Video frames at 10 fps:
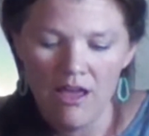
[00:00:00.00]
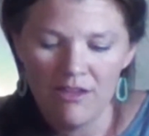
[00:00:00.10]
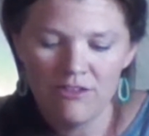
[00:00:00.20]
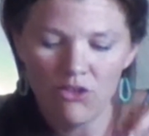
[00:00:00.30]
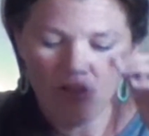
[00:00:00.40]

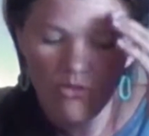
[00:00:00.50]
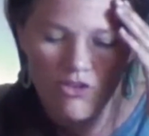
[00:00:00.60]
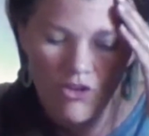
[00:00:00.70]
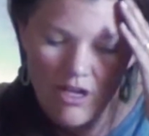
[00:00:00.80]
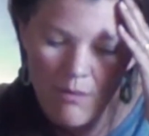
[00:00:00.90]
So those
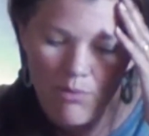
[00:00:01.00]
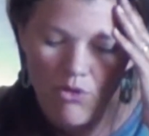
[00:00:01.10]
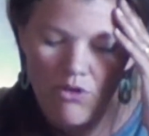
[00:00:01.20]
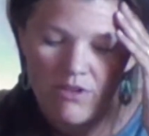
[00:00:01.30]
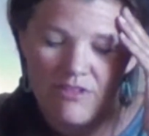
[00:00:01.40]
are a
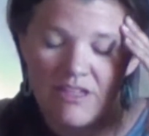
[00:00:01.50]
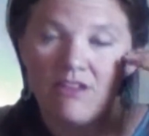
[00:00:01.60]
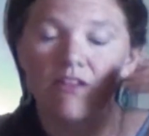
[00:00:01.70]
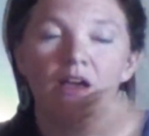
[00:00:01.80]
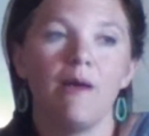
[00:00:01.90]
couple
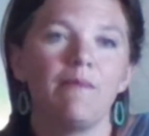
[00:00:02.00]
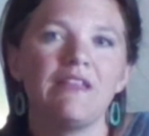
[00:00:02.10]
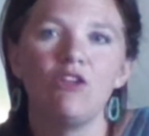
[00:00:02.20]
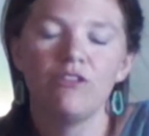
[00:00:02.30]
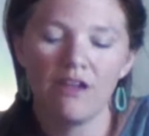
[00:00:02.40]

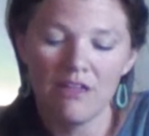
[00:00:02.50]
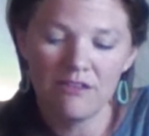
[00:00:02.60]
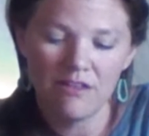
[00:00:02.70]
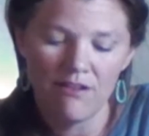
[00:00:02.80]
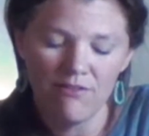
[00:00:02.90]
little
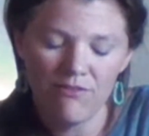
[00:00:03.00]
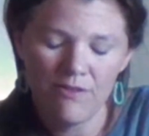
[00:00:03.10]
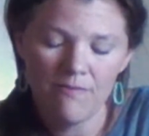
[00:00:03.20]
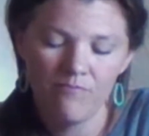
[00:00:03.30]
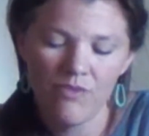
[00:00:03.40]
nuggets of
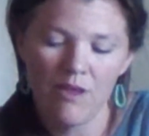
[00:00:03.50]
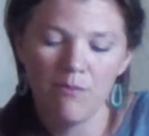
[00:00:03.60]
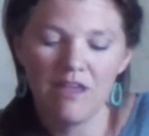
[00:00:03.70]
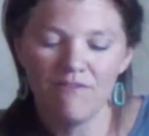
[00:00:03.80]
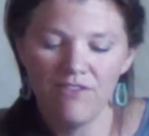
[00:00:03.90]

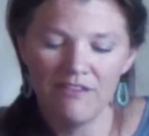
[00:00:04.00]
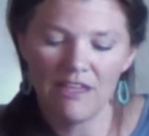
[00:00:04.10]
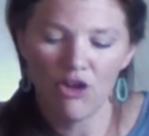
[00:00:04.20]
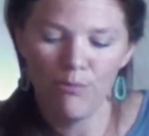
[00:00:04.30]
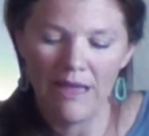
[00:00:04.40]

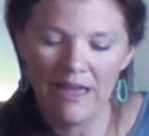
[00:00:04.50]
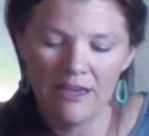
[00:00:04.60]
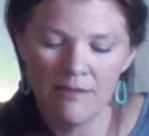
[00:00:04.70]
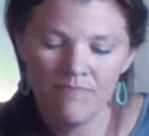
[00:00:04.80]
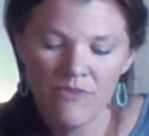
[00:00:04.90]
confessing our
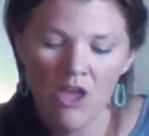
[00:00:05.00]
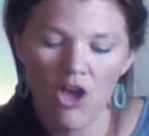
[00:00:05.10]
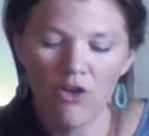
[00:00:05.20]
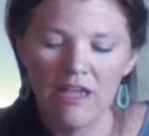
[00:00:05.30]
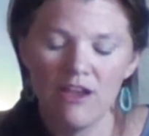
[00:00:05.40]
bad.
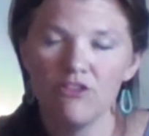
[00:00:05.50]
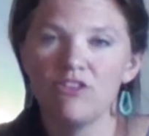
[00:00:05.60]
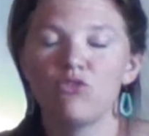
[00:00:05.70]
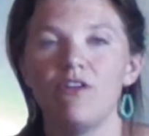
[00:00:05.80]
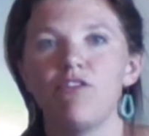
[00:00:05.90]
Okay, here's a
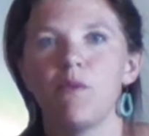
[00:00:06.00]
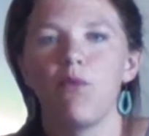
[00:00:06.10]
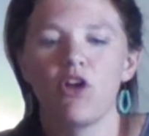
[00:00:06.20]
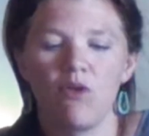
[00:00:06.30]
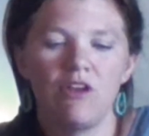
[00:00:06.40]
story from the
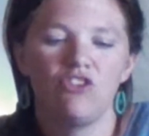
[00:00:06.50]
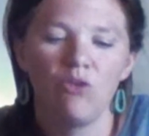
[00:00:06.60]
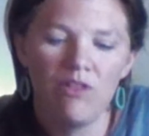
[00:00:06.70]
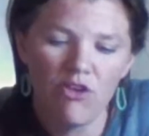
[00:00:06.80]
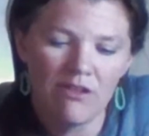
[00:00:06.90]
book I want to share
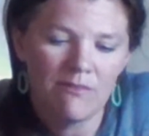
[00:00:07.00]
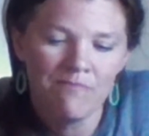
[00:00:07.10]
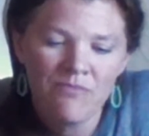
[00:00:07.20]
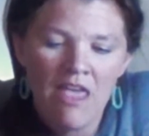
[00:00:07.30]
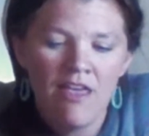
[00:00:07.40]
with you guys.
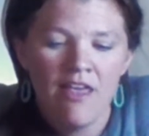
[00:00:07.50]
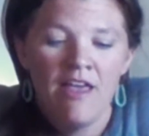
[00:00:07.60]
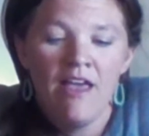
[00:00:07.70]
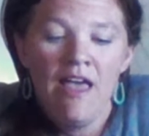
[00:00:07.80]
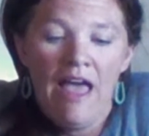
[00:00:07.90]

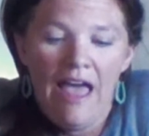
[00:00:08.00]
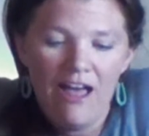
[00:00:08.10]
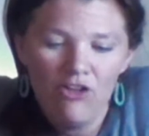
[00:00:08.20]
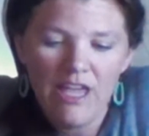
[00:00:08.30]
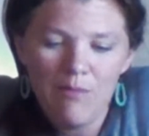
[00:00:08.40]

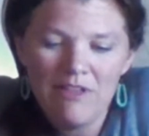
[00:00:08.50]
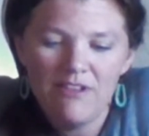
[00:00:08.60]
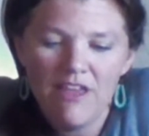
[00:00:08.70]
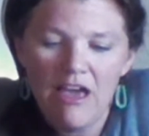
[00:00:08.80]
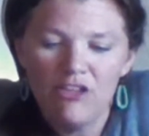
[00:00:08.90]
Owl came into
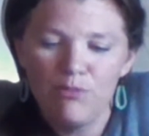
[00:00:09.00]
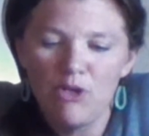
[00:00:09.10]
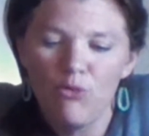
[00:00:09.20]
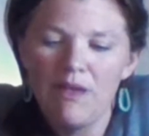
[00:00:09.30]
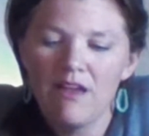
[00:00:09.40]
the
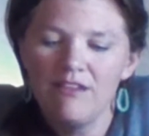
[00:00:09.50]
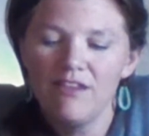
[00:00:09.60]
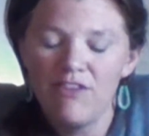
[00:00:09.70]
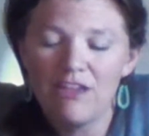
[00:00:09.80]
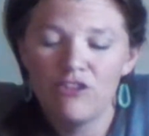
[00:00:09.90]
hospital because
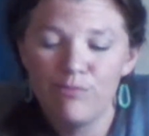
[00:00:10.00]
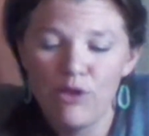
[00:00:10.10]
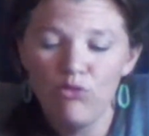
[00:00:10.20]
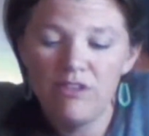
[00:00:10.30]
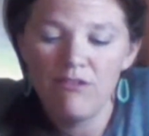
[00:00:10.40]
of
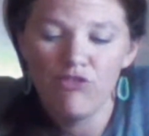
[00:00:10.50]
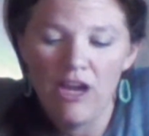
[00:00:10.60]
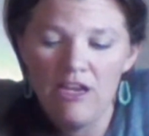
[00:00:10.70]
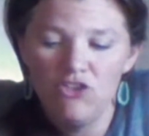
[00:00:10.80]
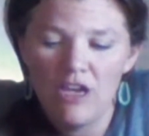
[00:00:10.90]
explosive
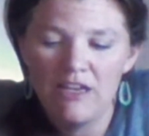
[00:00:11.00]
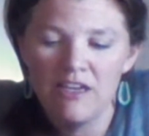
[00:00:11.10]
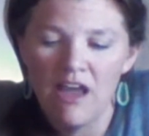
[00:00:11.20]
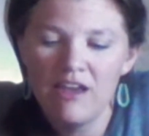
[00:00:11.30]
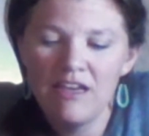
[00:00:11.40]
rage, and
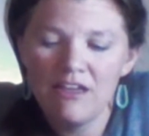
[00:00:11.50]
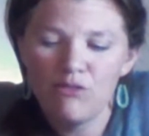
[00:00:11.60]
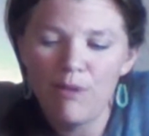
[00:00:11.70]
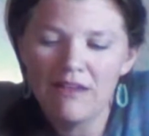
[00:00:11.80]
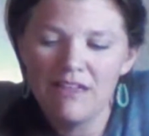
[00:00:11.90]
at
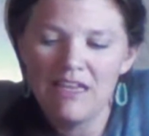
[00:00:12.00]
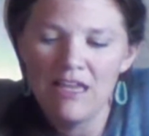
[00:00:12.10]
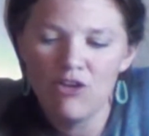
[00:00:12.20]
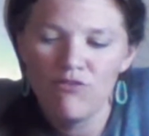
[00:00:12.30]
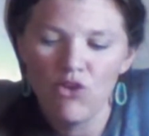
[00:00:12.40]
unexpected
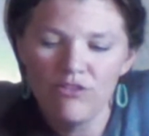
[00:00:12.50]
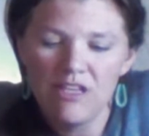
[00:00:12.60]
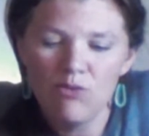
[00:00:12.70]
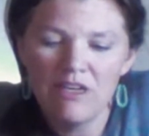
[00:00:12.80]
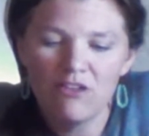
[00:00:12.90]
intervals
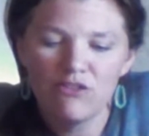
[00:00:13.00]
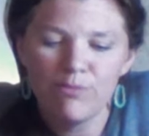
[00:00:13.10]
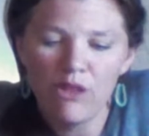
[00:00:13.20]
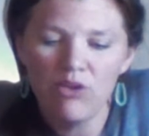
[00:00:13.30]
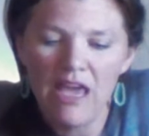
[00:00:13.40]
he would
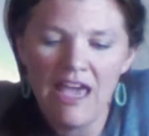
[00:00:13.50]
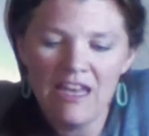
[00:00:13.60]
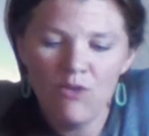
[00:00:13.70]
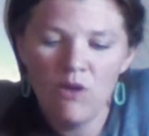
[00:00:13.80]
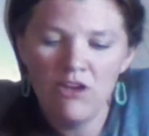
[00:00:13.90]
explode at
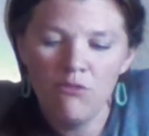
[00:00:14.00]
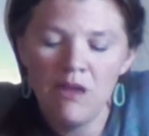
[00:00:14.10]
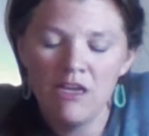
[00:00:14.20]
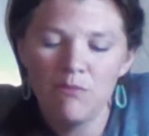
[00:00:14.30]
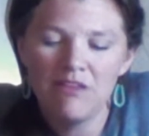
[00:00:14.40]
anyone who
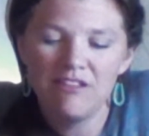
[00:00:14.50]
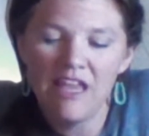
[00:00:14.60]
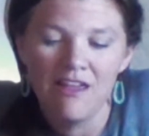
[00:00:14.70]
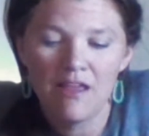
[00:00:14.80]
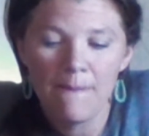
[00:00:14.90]
made a
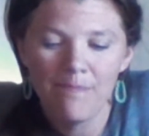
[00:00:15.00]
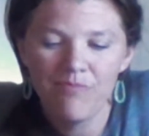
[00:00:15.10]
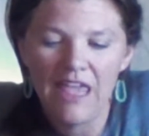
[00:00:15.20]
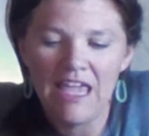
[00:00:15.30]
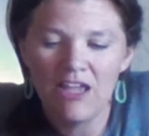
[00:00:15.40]
mistake.
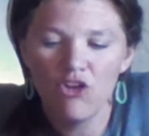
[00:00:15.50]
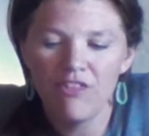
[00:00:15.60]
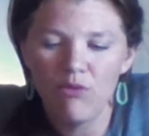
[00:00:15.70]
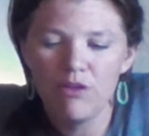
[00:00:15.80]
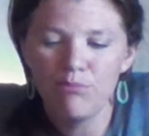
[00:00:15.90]
The anger
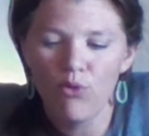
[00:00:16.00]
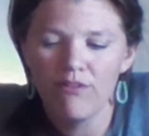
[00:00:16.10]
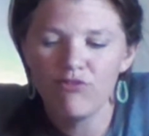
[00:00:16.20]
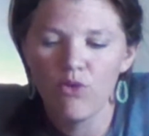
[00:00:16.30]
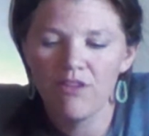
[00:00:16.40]
that would pour
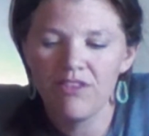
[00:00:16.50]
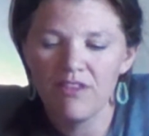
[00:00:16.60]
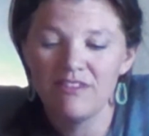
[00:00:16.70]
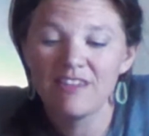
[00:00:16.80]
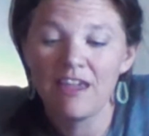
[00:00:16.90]

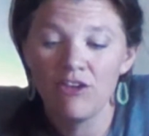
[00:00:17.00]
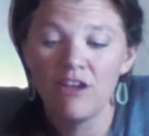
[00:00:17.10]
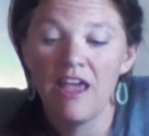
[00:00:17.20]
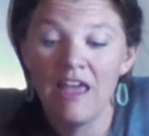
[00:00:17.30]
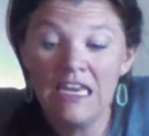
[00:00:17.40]
forth
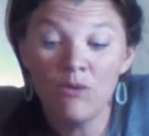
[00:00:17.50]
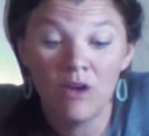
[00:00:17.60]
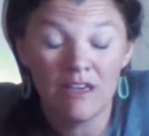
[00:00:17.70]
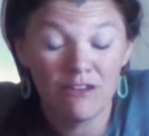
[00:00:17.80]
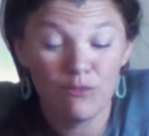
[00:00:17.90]
scared
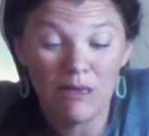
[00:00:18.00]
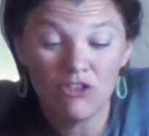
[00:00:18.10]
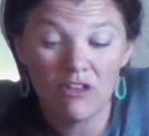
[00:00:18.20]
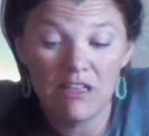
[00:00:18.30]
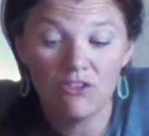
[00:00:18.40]
anyone,
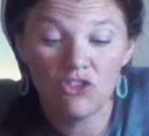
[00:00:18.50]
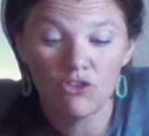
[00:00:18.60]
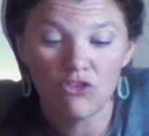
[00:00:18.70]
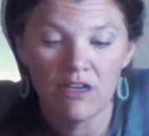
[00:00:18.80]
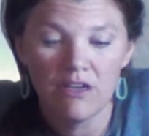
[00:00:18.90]
especially his
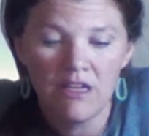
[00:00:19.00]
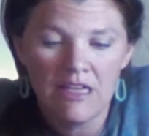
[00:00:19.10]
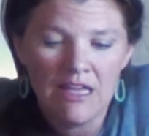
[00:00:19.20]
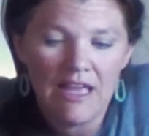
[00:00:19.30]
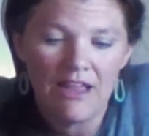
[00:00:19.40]
children.
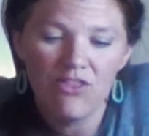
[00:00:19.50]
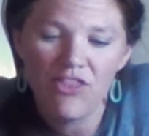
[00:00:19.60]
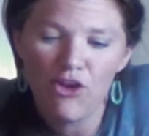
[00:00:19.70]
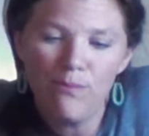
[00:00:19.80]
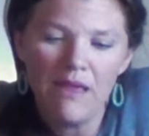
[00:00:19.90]
In
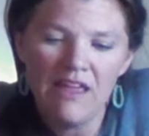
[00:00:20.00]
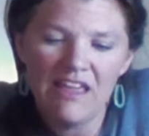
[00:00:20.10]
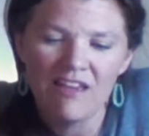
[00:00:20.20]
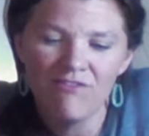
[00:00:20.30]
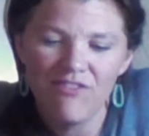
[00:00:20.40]
therapy, he
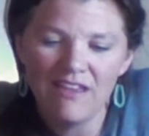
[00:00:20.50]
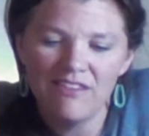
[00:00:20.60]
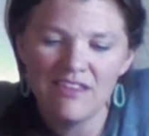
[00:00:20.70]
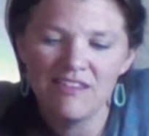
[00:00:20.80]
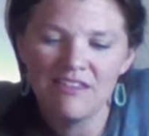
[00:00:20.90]
confessed
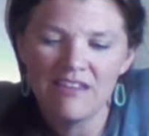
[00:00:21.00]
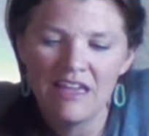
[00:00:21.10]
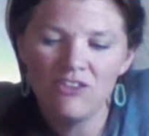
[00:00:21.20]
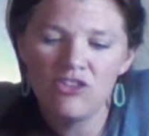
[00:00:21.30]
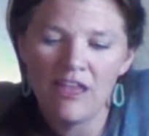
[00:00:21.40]
this
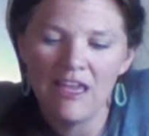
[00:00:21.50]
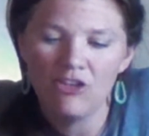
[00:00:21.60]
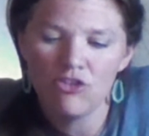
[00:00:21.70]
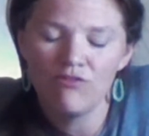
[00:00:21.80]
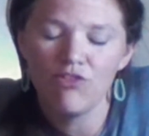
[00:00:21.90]
intense
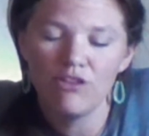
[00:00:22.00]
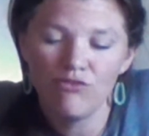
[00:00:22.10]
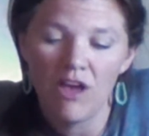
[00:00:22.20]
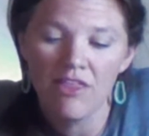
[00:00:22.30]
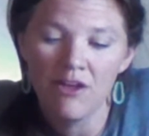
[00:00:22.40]
hatred for his
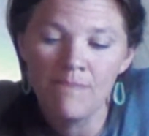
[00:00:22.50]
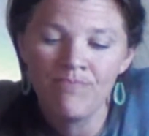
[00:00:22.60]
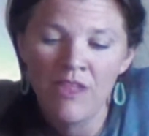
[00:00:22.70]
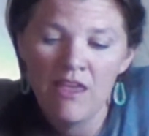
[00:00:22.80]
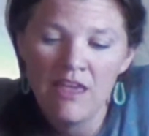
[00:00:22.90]
father.
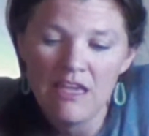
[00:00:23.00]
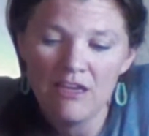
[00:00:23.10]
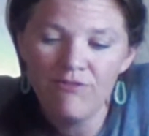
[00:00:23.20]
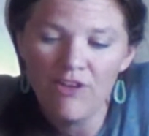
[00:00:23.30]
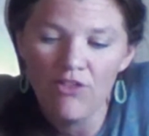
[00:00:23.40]
He
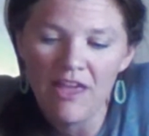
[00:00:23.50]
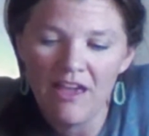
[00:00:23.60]
had felt that